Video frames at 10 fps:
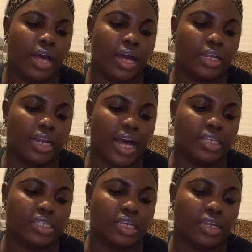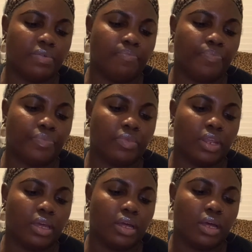elastin,
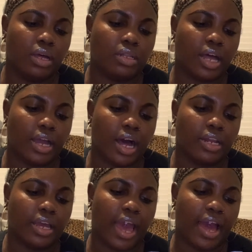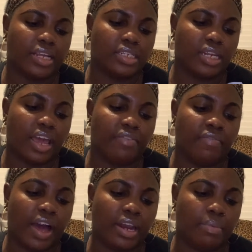glycolic acid, and
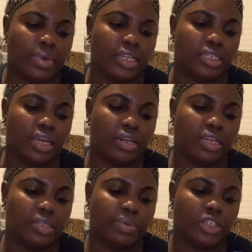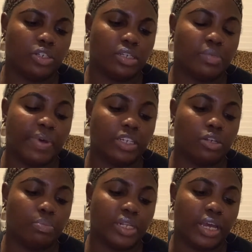vitamins in a special
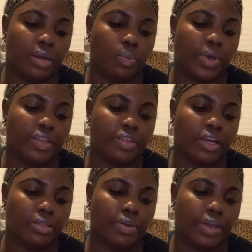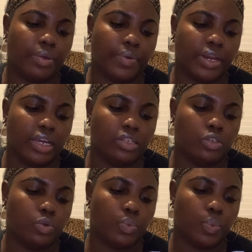blend with other ingredients
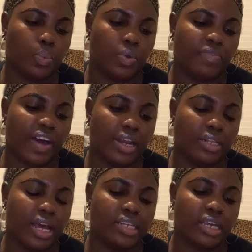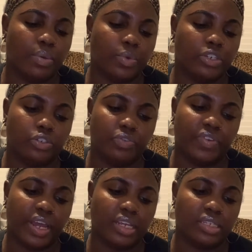to revitalize and
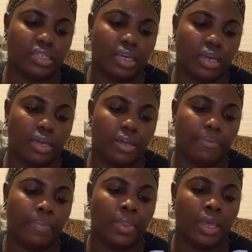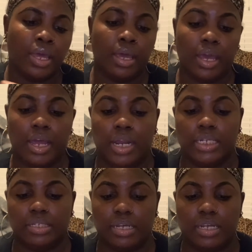rejuvenate skin. And
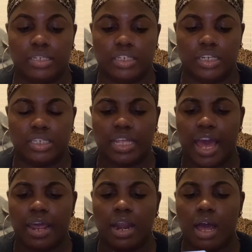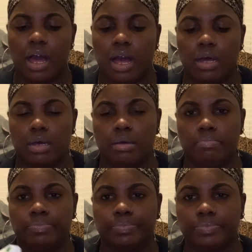it does just that.
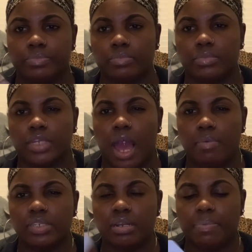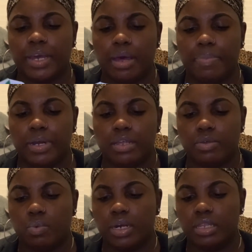I was gonna pick up
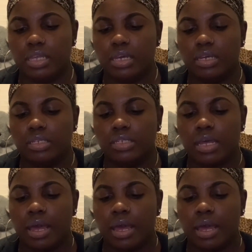another one of these,